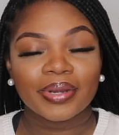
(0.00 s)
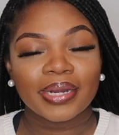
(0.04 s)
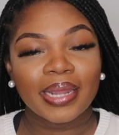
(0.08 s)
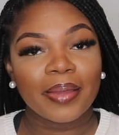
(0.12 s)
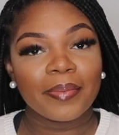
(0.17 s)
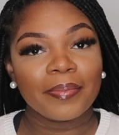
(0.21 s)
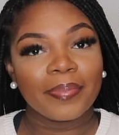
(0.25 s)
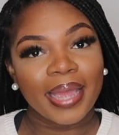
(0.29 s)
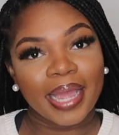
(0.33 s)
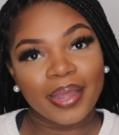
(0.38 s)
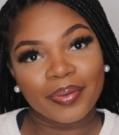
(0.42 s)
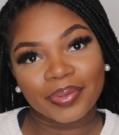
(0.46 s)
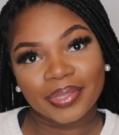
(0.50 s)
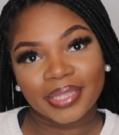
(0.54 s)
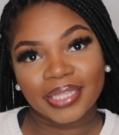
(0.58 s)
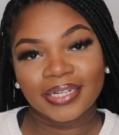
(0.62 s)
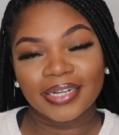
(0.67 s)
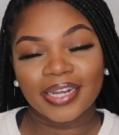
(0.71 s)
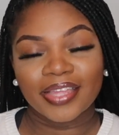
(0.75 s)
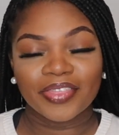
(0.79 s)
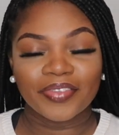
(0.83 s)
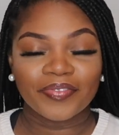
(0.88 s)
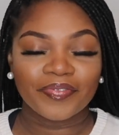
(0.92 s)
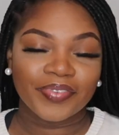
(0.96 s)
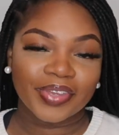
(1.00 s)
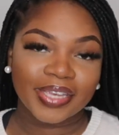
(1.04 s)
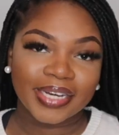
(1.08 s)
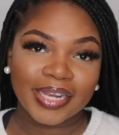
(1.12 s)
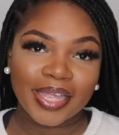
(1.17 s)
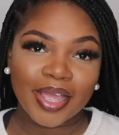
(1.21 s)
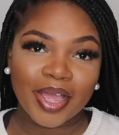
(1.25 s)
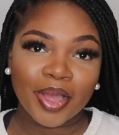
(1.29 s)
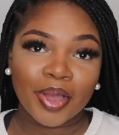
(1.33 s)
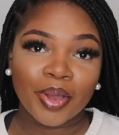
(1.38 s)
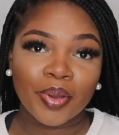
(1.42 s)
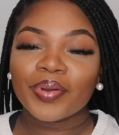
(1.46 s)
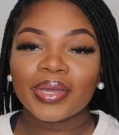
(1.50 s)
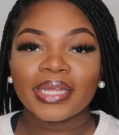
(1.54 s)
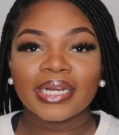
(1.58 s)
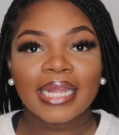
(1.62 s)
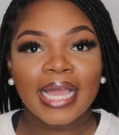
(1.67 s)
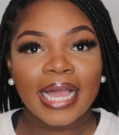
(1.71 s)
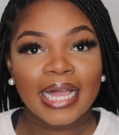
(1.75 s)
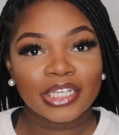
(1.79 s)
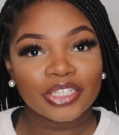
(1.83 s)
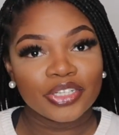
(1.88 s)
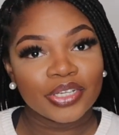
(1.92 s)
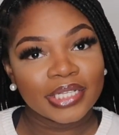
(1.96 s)
and I'm back with another video. And
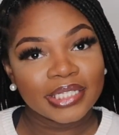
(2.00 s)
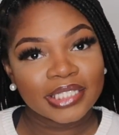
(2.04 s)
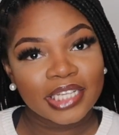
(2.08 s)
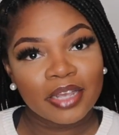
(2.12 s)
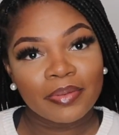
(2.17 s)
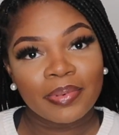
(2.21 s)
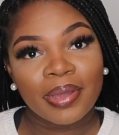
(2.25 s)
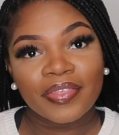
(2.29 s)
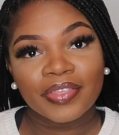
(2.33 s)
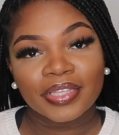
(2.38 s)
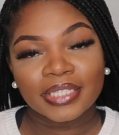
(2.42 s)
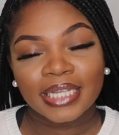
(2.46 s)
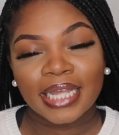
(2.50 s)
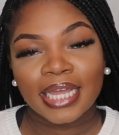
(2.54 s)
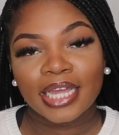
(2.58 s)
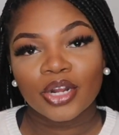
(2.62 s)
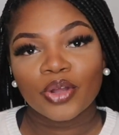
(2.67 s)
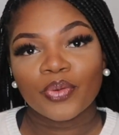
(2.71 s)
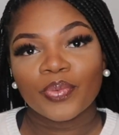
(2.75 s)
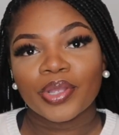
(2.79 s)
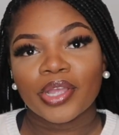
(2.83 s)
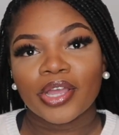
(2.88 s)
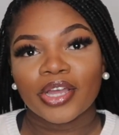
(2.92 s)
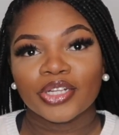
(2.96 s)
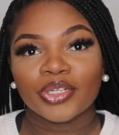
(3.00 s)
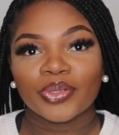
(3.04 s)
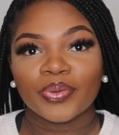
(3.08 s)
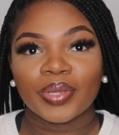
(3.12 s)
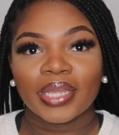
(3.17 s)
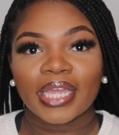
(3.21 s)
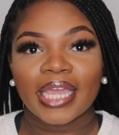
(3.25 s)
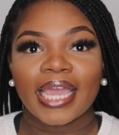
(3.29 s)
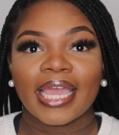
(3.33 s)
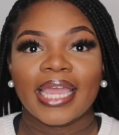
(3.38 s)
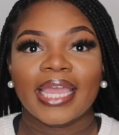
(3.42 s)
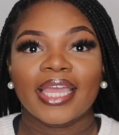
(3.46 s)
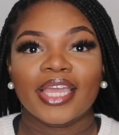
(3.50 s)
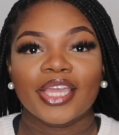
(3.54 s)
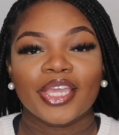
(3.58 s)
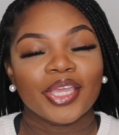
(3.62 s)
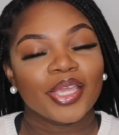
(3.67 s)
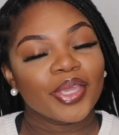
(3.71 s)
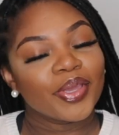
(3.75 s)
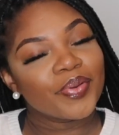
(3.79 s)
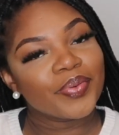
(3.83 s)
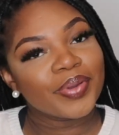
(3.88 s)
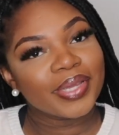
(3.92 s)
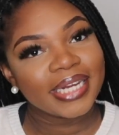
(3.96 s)
as you can tell by the title, we are doing a
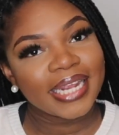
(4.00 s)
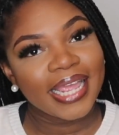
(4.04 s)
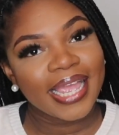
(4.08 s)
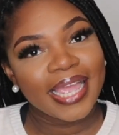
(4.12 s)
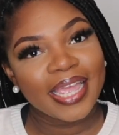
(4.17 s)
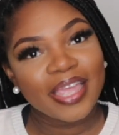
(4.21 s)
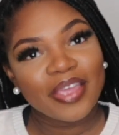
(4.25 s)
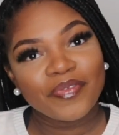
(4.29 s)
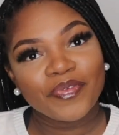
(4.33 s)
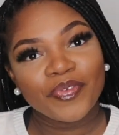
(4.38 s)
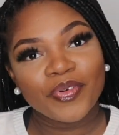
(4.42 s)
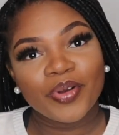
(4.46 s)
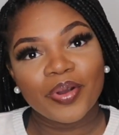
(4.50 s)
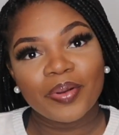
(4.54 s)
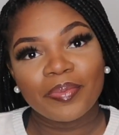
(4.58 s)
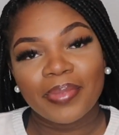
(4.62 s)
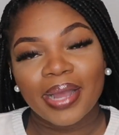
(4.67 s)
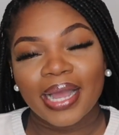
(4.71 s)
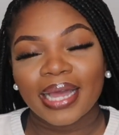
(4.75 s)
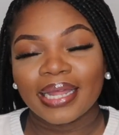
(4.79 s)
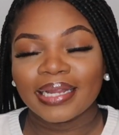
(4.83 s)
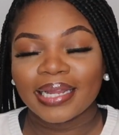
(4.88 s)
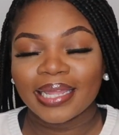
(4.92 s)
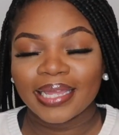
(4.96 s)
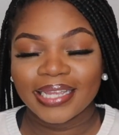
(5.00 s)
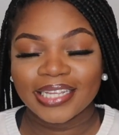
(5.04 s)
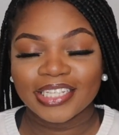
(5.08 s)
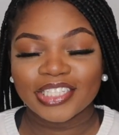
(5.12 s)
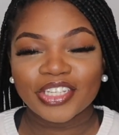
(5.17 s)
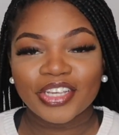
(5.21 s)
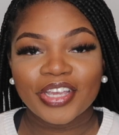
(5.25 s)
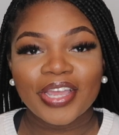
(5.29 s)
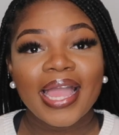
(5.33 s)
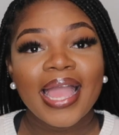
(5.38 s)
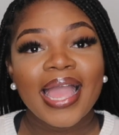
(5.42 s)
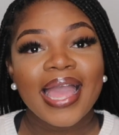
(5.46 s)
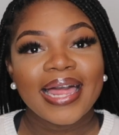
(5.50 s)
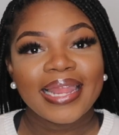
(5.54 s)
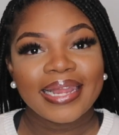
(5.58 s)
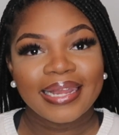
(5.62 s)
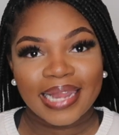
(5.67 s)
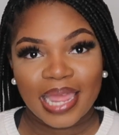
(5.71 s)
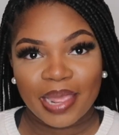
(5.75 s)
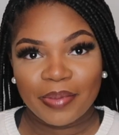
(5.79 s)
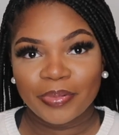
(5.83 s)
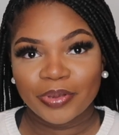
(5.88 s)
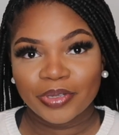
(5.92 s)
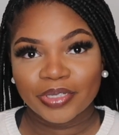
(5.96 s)
Q&A for my laser
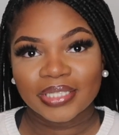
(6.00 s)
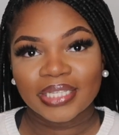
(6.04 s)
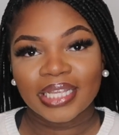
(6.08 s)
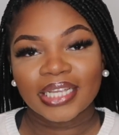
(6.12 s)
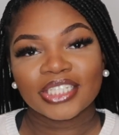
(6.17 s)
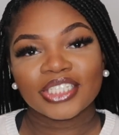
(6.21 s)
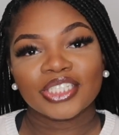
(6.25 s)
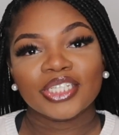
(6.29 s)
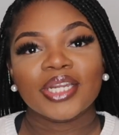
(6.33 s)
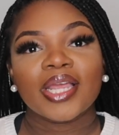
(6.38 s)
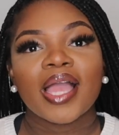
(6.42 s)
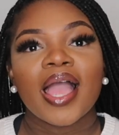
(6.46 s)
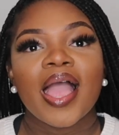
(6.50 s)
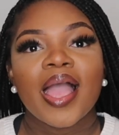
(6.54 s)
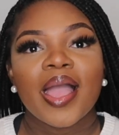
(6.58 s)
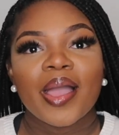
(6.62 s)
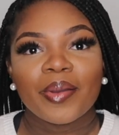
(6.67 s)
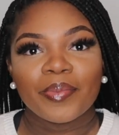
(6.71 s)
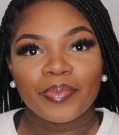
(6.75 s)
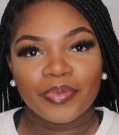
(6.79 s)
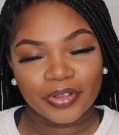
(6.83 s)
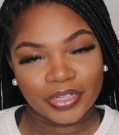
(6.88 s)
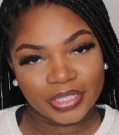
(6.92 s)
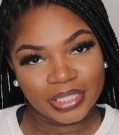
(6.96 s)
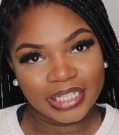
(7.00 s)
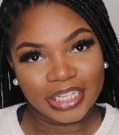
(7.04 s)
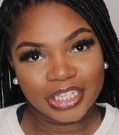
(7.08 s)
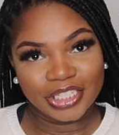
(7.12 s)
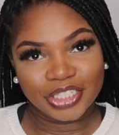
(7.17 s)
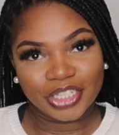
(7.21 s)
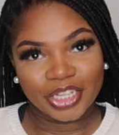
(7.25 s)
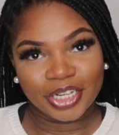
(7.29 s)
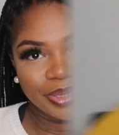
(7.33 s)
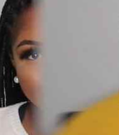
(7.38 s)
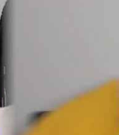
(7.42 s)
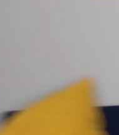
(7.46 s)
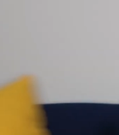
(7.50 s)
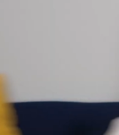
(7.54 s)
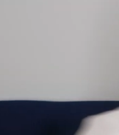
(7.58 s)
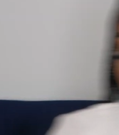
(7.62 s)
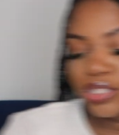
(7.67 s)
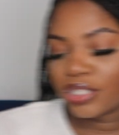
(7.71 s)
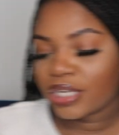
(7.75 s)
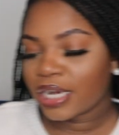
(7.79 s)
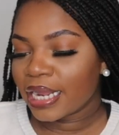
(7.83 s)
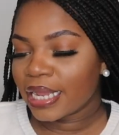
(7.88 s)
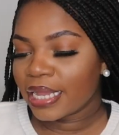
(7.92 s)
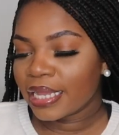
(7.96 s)
liposuction procedure. So
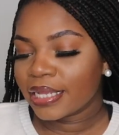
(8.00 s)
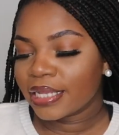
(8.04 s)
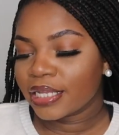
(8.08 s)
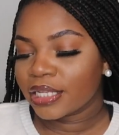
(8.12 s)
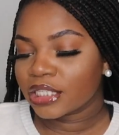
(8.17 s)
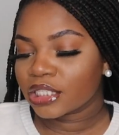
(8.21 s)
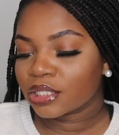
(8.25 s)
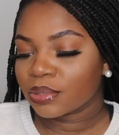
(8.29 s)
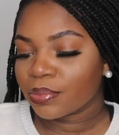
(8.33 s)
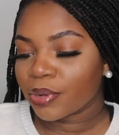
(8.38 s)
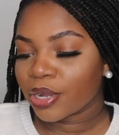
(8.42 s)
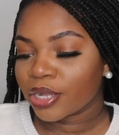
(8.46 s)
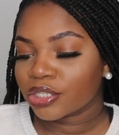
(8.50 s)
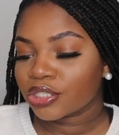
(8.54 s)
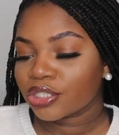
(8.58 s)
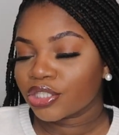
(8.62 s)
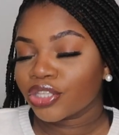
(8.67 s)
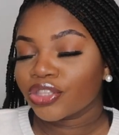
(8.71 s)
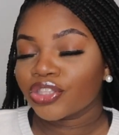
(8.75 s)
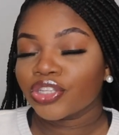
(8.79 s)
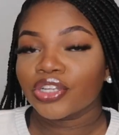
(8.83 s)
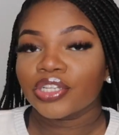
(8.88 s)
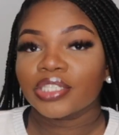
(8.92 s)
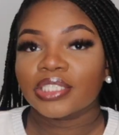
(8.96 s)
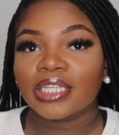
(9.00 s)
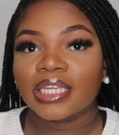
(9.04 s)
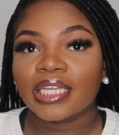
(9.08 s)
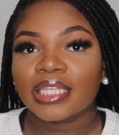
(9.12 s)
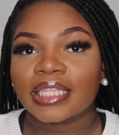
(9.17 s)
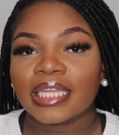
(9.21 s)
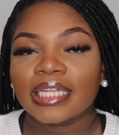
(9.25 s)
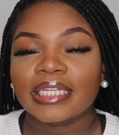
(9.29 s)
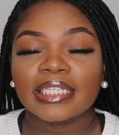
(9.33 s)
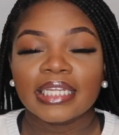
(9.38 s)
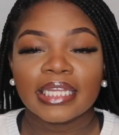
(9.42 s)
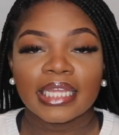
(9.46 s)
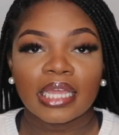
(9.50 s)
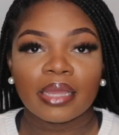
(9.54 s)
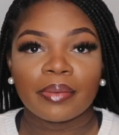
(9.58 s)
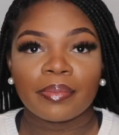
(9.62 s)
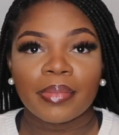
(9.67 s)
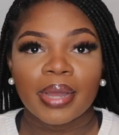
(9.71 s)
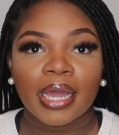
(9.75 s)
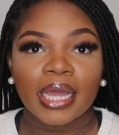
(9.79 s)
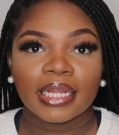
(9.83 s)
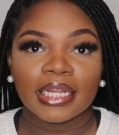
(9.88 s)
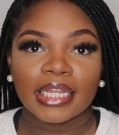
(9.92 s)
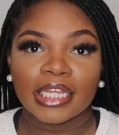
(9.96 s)
today is March the 13th. I did get
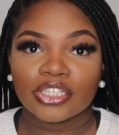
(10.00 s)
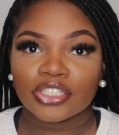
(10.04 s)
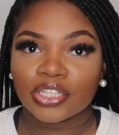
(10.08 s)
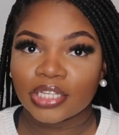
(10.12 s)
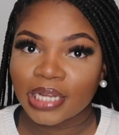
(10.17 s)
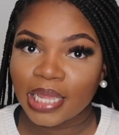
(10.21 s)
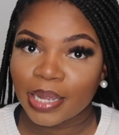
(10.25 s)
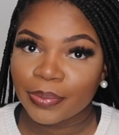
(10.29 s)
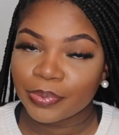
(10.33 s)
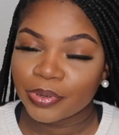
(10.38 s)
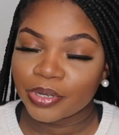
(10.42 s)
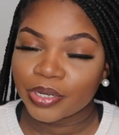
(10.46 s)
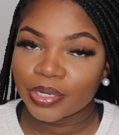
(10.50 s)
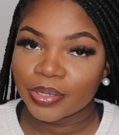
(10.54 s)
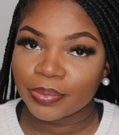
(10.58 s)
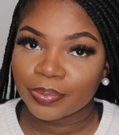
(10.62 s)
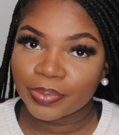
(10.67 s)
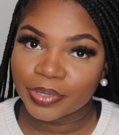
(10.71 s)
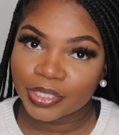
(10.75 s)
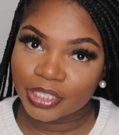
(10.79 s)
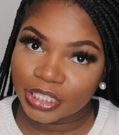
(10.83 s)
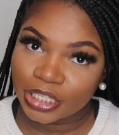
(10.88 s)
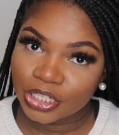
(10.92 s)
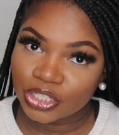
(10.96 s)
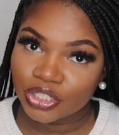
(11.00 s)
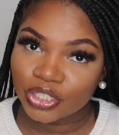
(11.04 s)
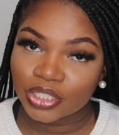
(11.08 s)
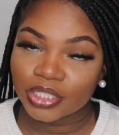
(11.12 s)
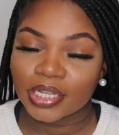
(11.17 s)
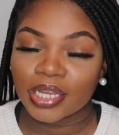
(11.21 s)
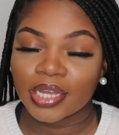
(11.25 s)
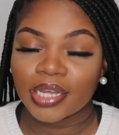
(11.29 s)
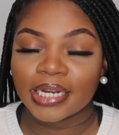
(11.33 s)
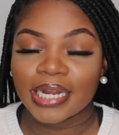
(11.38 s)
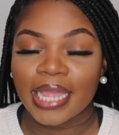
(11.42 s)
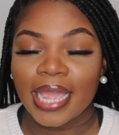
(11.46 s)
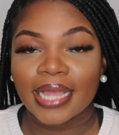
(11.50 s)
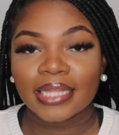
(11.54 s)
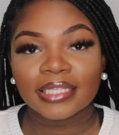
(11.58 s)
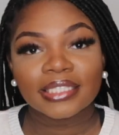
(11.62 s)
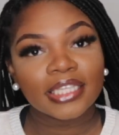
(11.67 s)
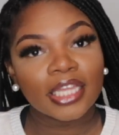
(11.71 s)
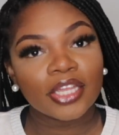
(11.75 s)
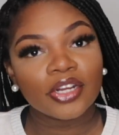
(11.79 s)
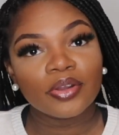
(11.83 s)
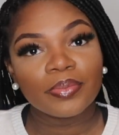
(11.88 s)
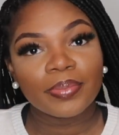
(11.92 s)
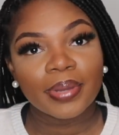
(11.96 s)
my laser lipo procedure done at
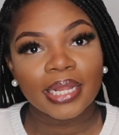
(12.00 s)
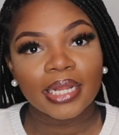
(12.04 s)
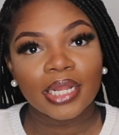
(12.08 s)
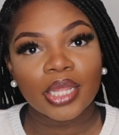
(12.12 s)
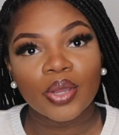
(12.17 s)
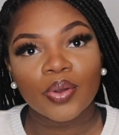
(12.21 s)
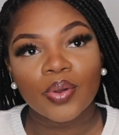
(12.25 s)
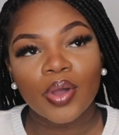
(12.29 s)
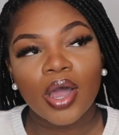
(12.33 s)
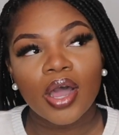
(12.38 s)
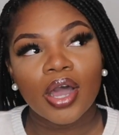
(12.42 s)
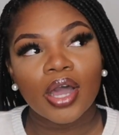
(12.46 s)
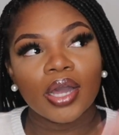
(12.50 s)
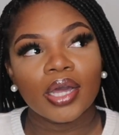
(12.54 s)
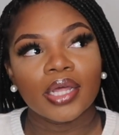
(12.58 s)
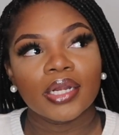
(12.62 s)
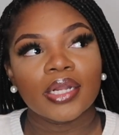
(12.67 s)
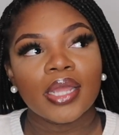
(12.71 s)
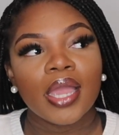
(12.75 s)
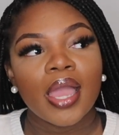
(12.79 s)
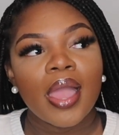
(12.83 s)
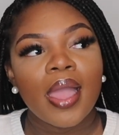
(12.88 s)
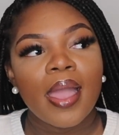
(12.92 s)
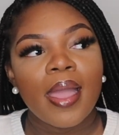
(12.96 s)
Sono Bello on